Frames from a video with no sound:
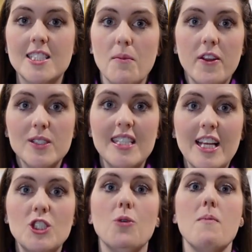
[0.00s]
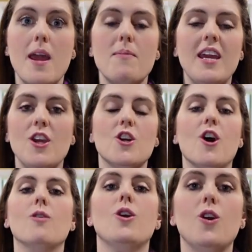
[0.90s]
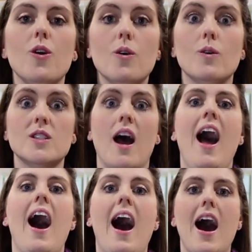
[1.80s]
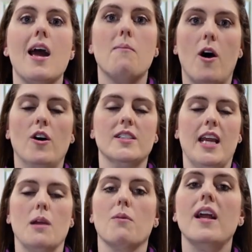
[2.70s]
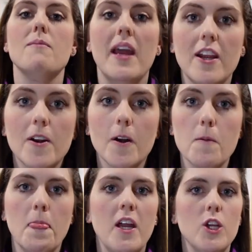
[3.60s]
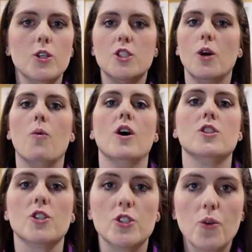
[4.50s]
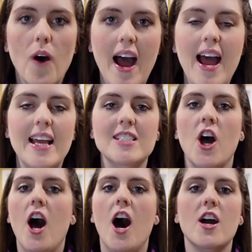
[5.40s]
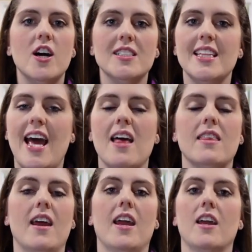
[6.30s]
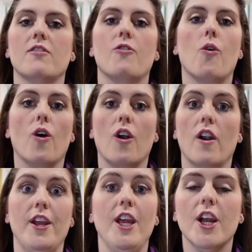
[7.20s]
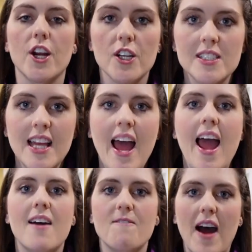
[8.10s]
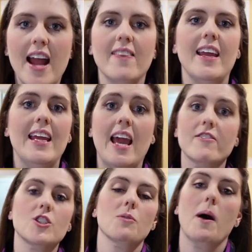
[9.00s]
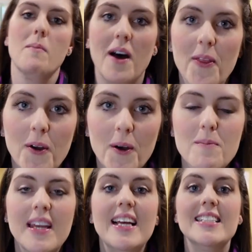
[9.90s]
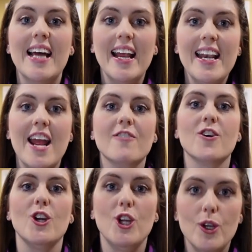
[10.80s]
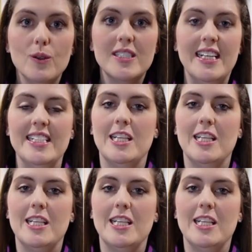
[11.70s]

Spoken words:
Some of those things you don't use. I bought a bread maker, used it once or twice, hung on to that thing for years, and finally gave it to my mother because I never used it.